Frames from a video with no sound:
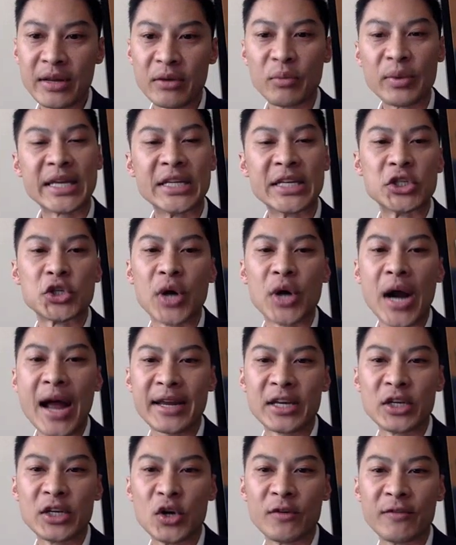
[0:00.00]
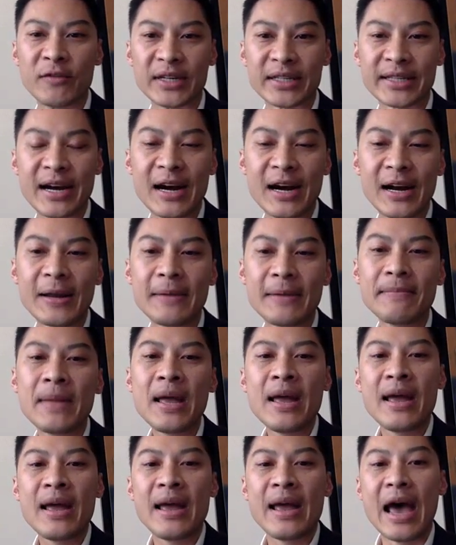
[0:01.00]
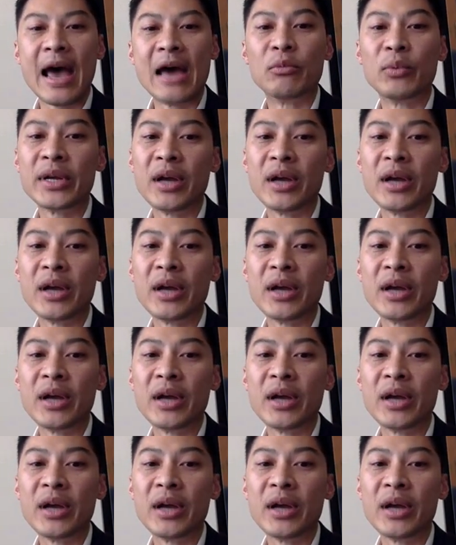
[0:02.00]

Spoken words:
and we can track it over time. And we